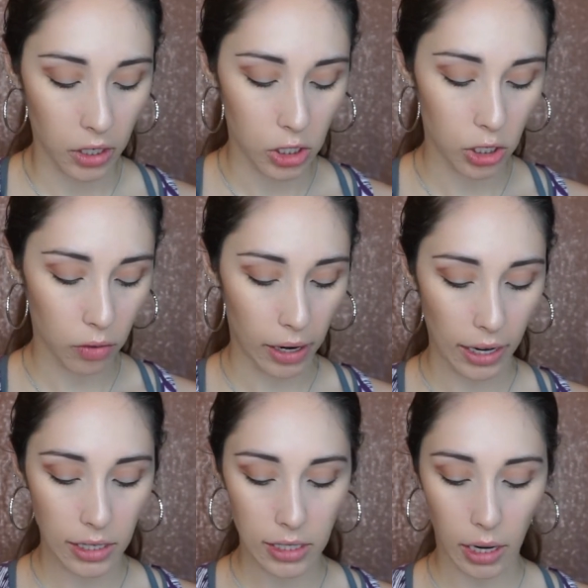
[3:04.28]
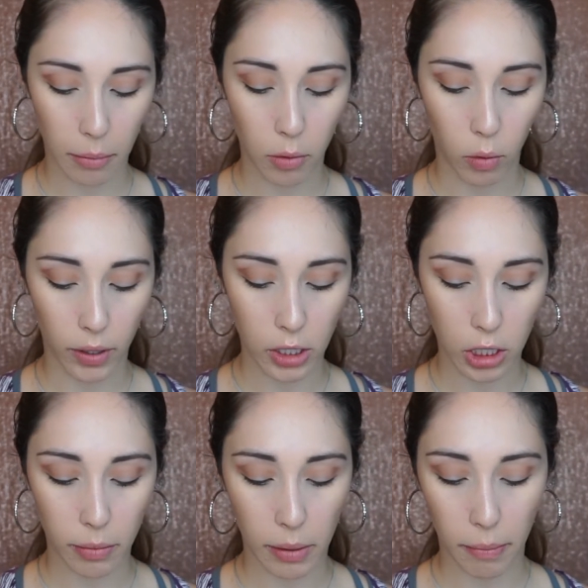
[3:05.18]
So next I'm going
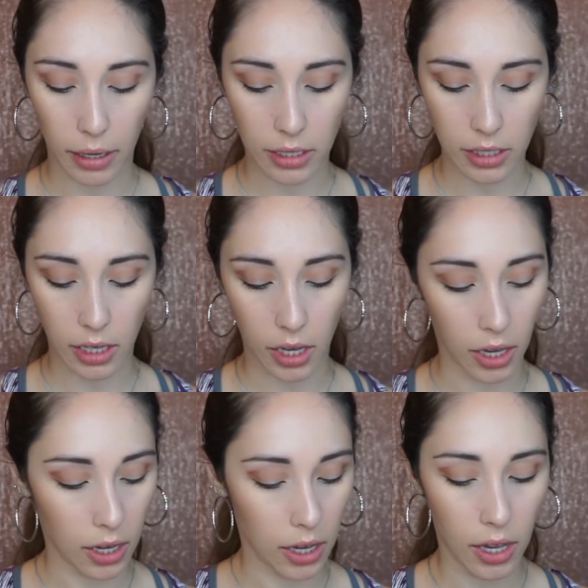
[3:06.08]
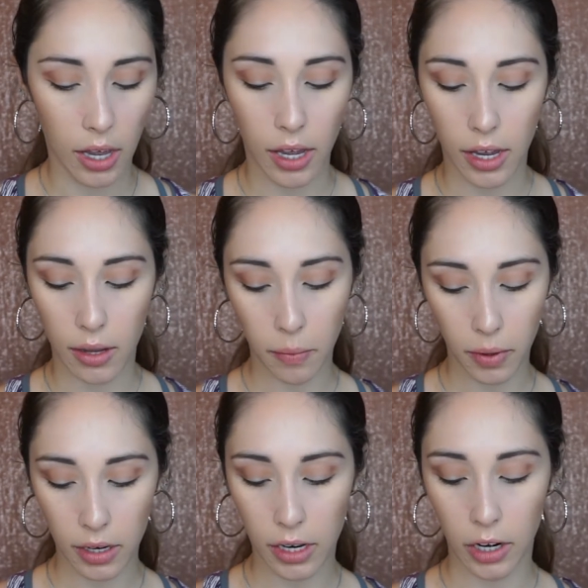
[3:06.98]
to be mixing In
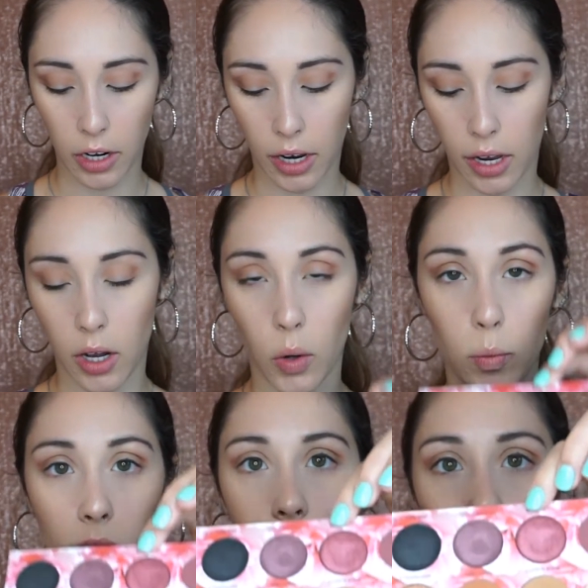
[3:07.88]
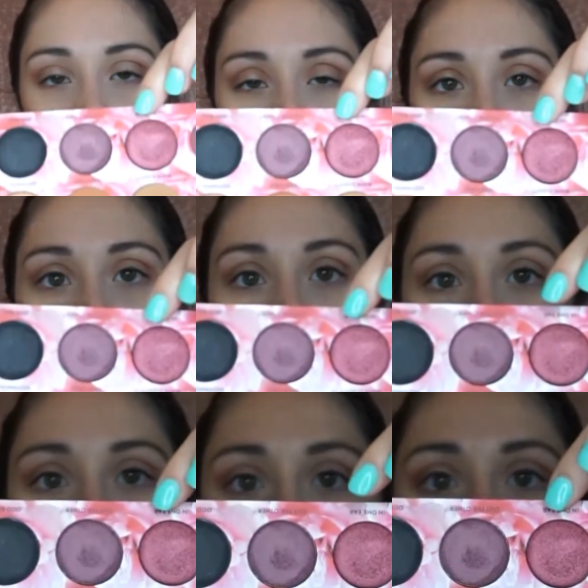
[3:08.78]
One Ear and
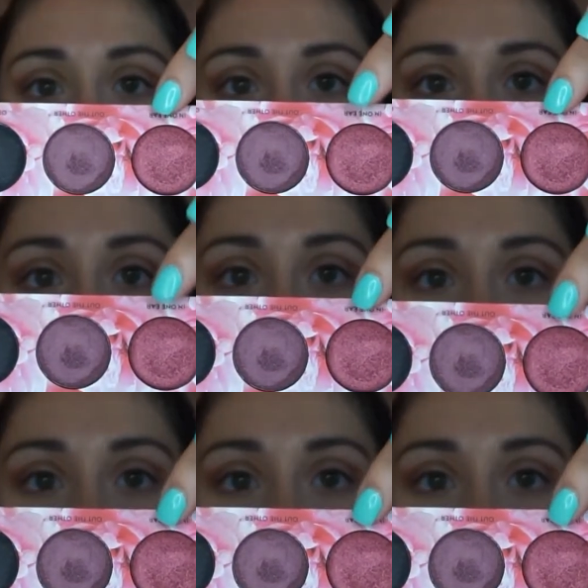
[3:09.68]
Ridonkulous, cutest